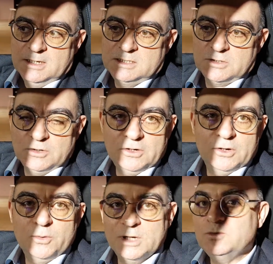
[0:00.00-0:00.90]

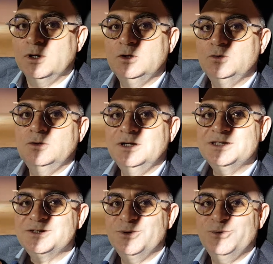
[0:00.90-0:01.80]
So what we'll do
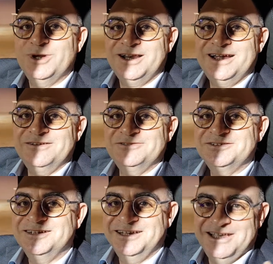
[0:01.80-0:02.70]
is we'll have
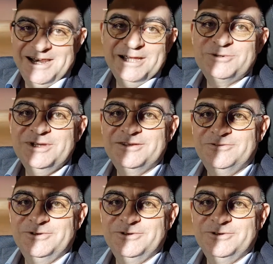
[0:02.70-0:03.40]
electric